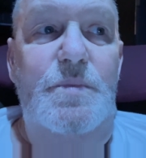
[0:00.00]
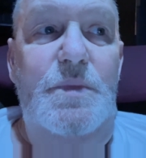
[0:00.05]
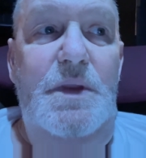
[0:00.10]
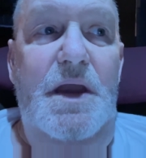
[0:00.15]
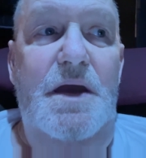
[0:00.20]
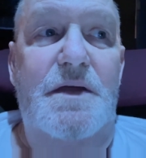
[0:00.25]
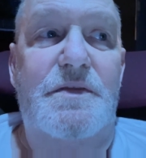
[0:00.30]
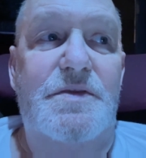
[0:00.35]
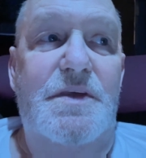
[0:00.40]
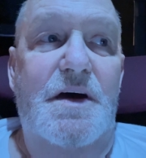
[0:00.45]

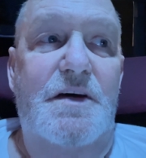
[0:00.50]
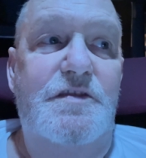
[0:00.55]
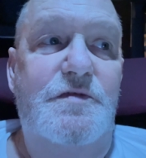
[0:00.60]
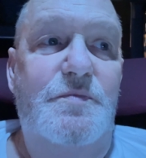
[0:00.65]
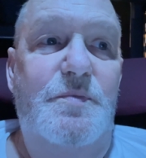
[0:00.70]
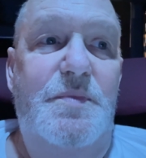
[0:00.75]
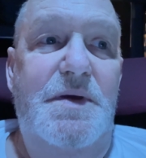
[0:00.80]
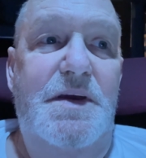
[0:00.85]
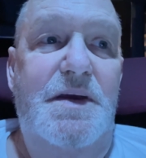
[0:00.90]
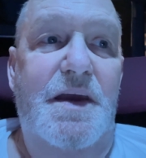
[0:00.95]
and thus
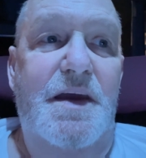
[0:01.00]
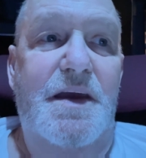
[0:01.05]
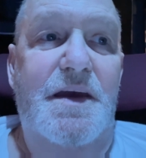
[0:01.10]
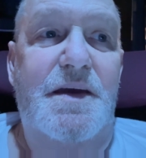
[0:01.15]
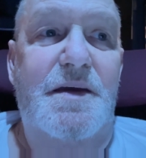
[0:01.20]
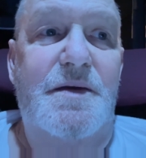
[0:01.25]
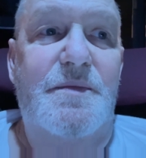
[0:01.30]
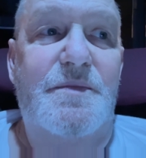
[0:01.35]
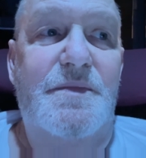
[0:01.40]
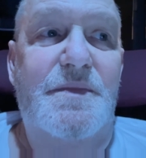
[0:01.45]

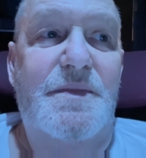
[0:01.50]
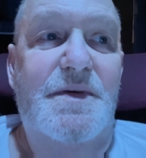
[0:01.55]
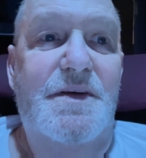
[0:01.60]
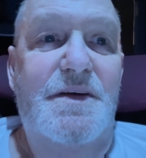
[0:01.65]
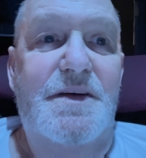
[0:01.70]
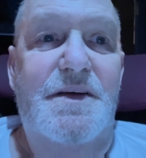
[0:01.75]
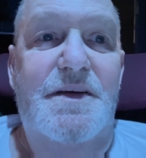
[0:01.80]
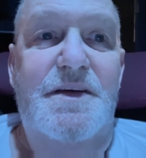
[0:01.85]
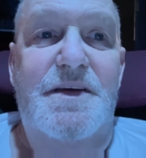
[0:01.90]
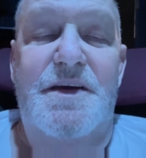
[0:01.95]
became,
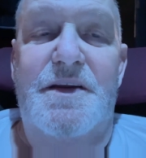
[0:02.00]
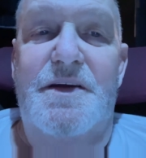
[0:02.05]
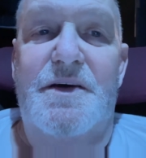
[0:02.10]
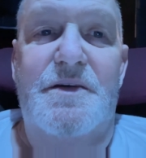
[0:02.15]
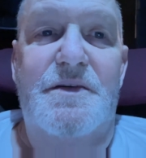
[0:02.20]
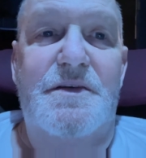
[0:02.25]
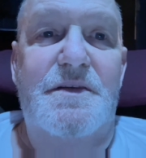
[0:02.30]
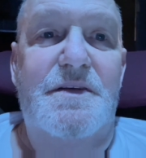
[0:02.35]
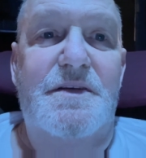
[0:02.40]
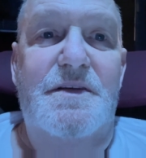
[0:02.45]
you
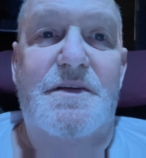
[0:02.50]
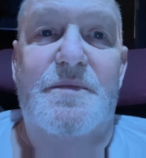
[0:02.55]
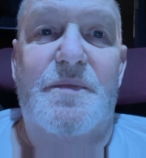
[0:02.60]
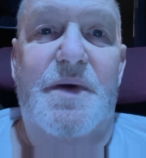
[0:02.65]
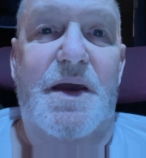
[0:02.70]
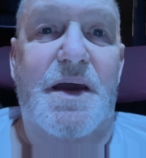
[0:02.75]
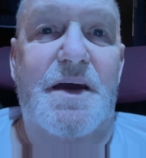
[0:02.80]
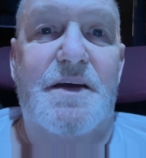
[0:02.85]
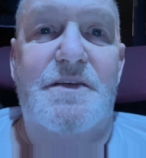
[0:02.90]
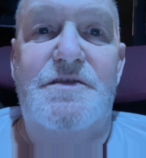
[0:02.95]
know,
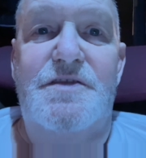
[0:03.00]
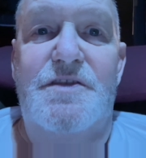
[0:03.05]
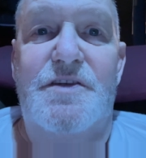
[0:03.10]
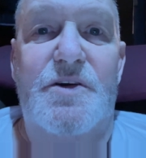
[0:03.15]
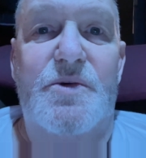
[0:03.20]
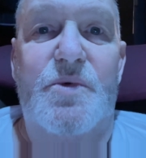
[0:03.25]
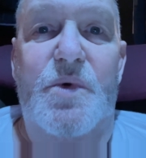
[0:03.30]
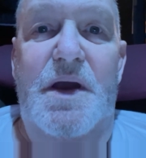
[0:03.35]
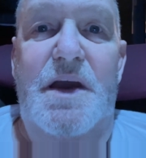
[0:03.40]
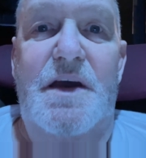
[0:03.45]
man's
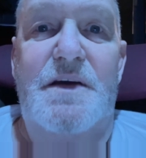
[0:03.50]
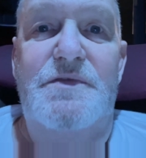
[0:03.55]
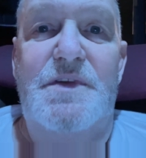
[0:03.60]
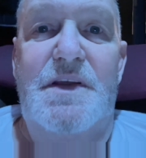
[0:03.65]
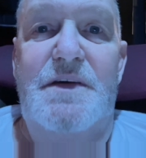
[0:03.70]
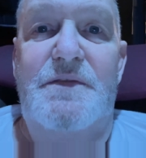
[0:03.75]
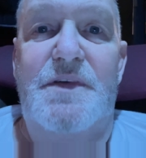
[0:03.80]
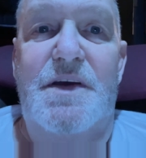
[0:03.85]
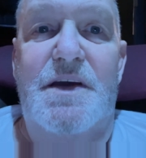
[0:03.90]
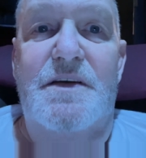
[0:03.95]
new way of
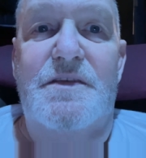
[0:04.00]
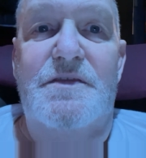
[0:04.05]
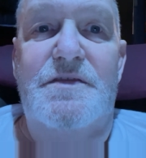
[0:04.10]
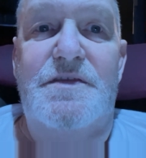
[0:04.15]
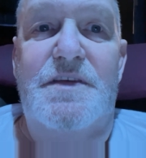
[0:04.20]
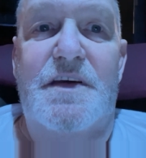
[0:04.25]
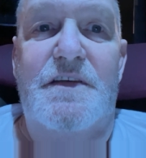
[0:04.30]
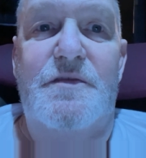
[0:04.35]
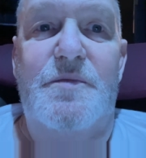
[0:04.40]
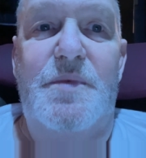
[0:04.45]
living
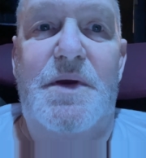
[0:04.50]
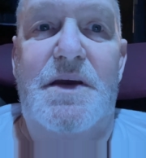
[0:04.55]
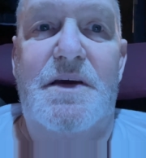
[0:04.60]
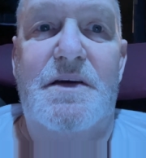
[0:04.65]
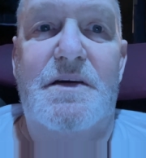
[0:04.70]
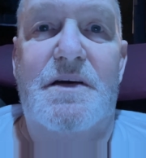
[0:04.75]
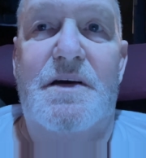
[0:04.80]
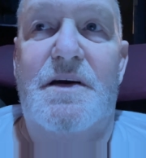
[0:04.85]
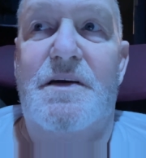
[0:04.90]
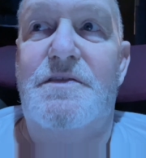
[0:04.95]
instead of being
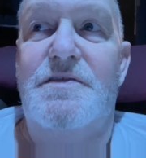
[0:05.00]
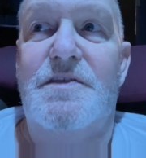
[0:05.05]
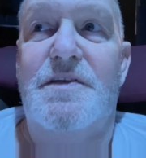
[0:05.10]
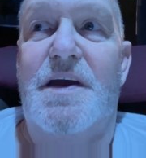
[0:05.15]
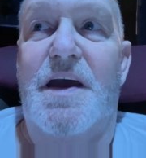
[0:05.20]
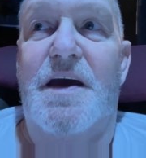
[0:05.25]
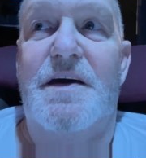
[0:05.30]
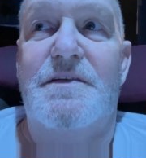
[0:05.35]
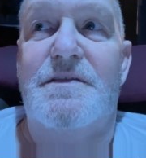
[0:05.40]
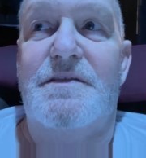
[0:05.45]
a hunter
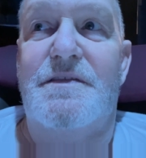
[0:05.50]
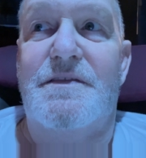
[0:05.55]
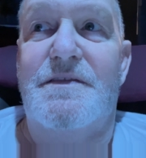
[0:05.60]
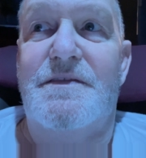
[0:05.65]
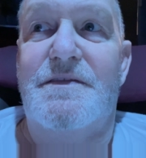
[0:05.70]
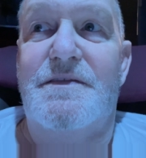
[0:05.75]
gatherer.